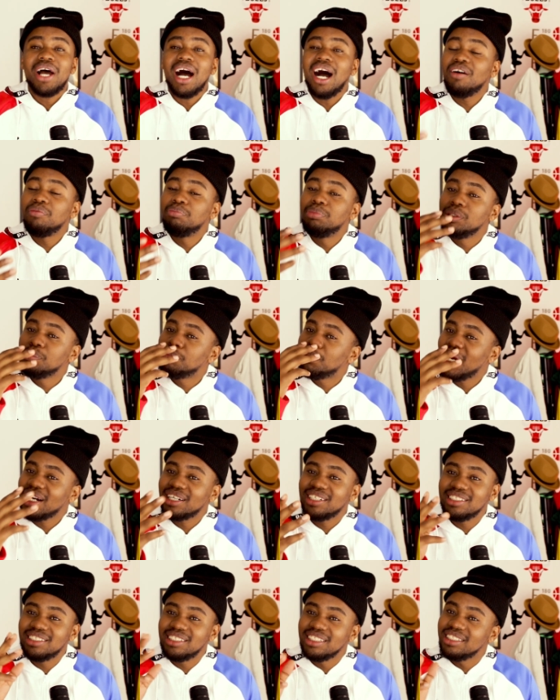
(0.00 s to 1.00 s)
I've been
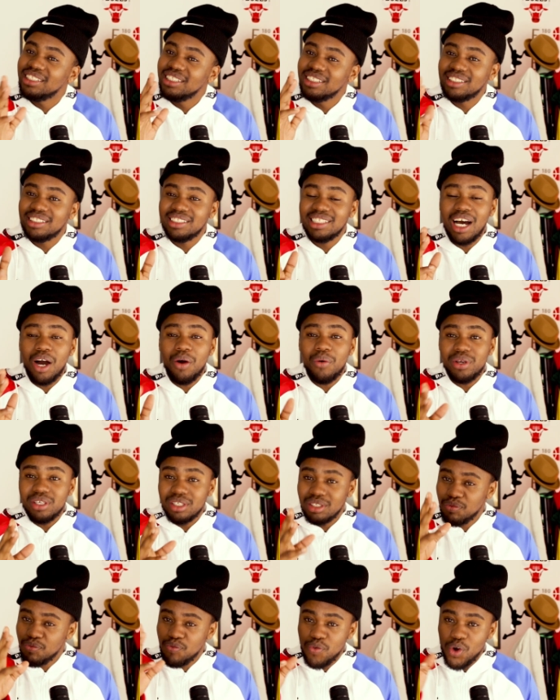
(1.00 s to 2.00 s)
practicing this now.
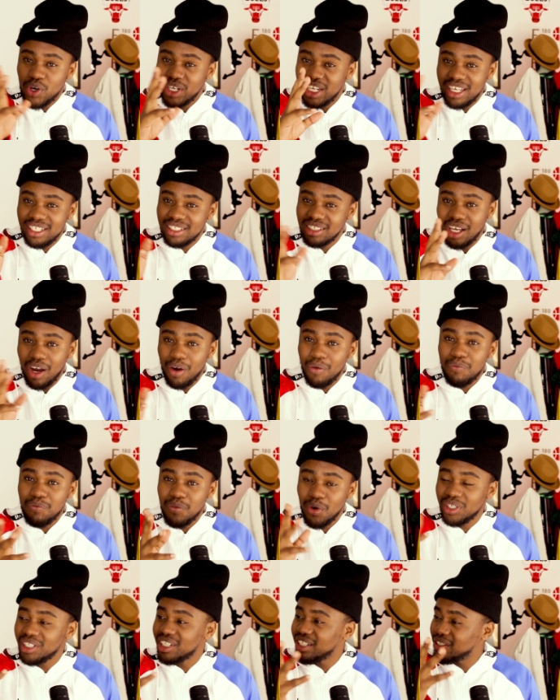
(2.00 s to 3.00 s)
It's 4 days now.
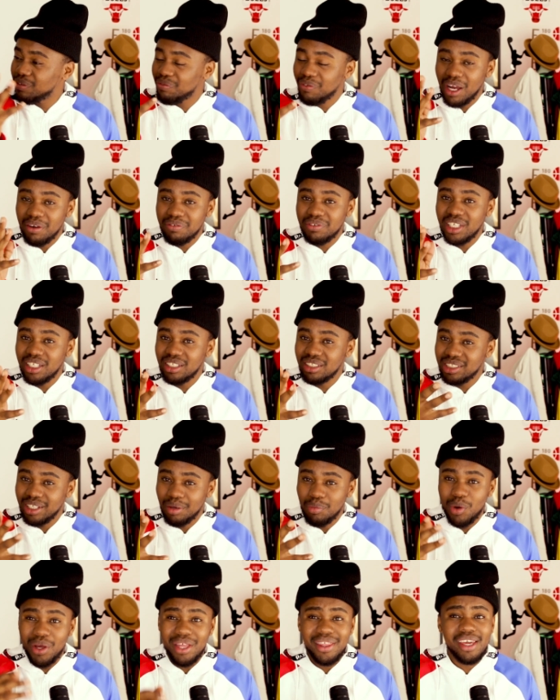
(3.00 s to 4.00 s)
4 days, 5 days,
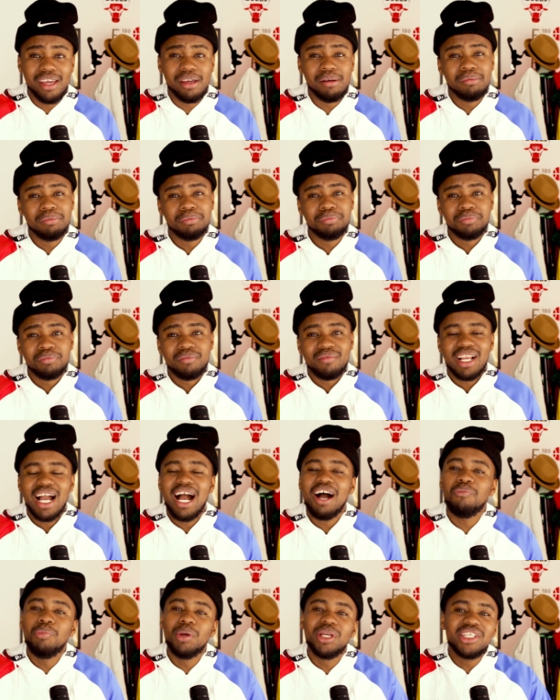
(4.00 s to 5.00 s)
somewhere there.
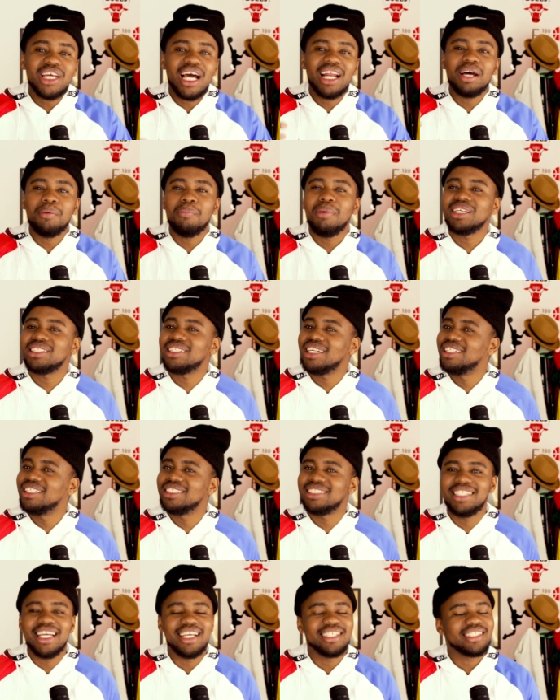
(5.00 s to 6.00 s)
I've been trying to master
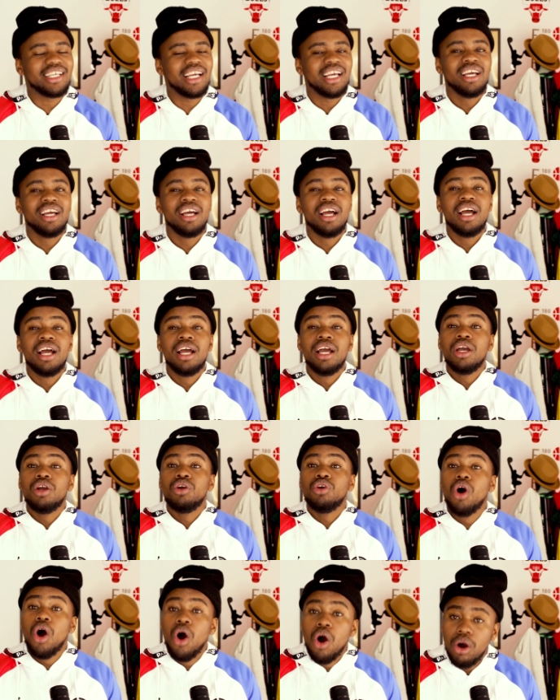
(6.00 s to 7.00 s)
this dance, guys.
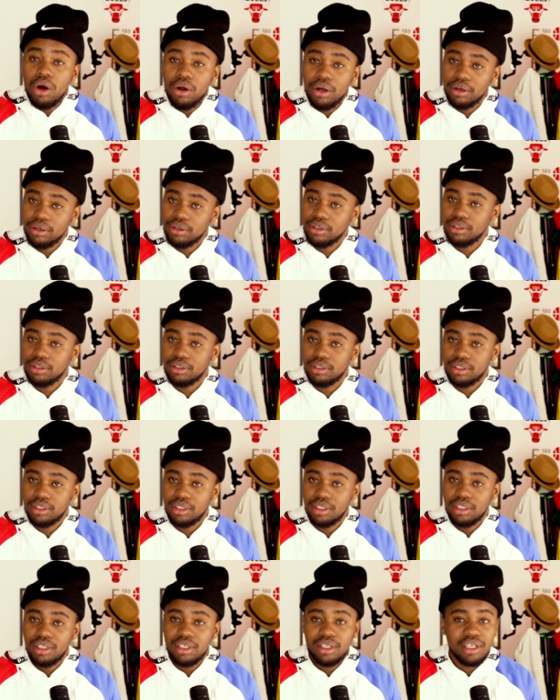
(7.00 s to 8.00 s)
Yo!
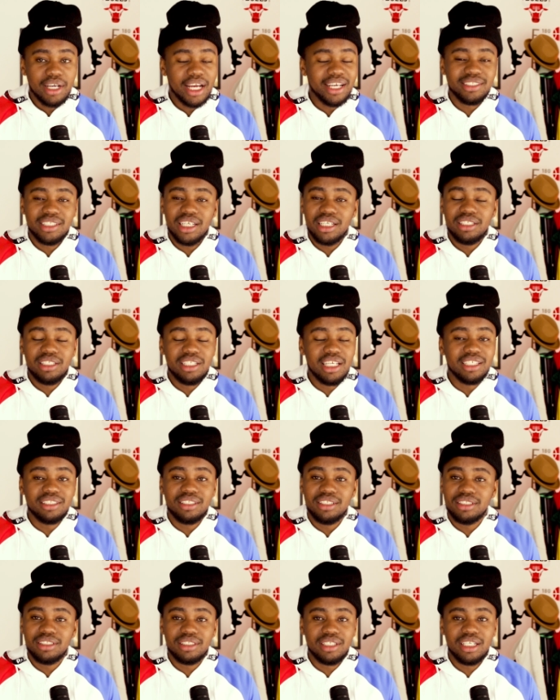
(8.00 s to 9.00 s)
Guys, that
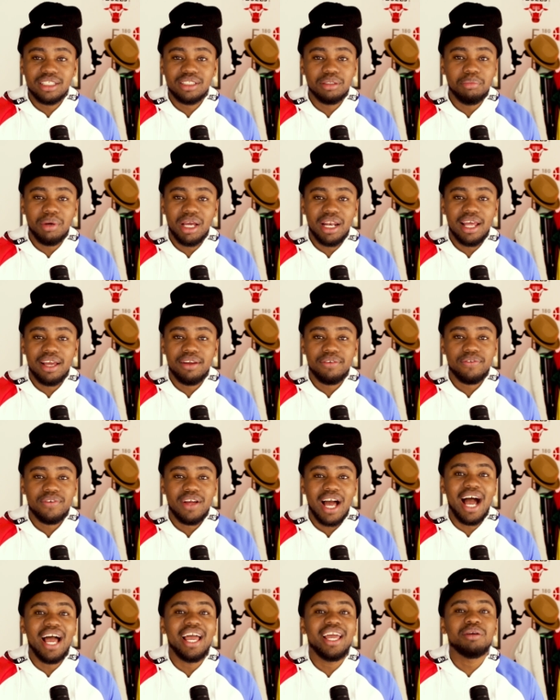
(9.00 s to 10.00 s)
dance is stressing my life.
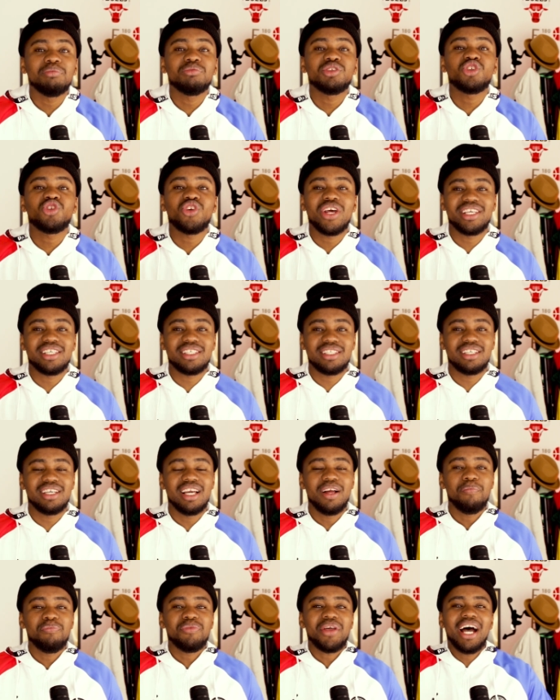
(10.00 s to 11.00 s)
I am stressed.
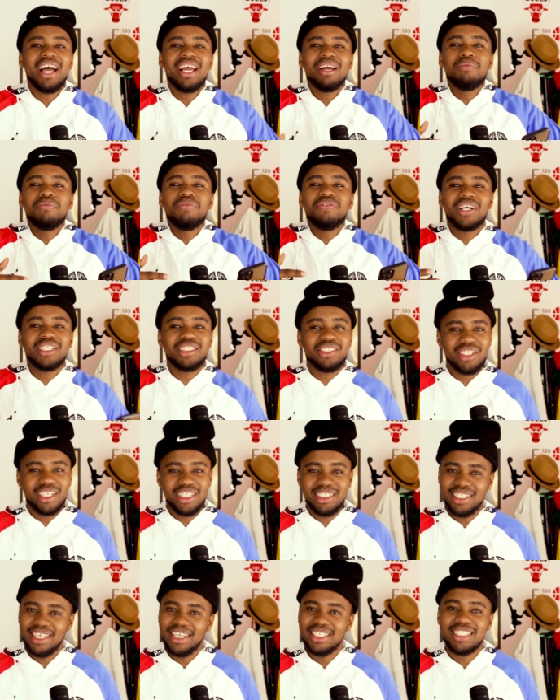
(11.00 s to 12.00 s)
I am
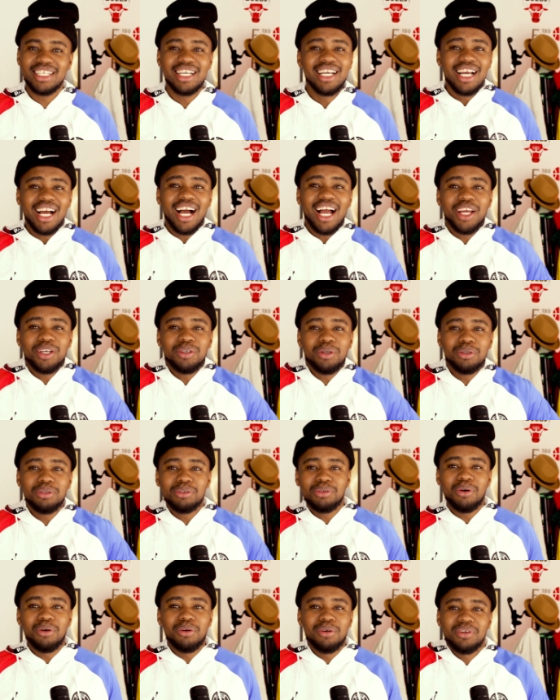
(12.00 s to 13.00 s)
frustrated. I
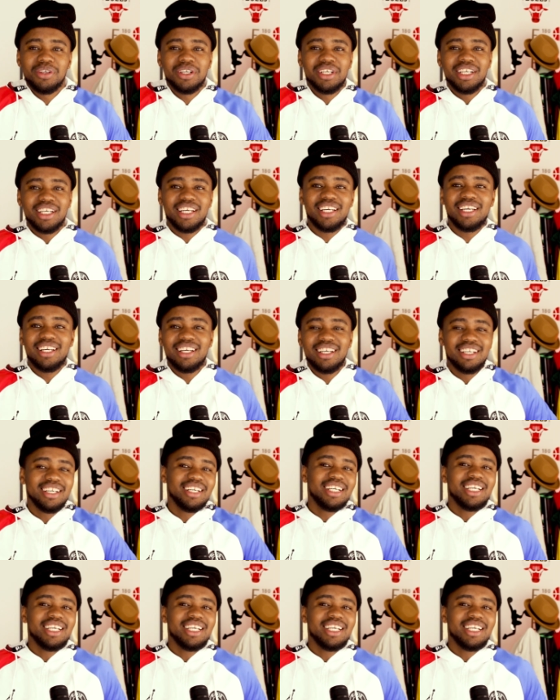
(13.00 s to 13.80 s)
don't know. Eh?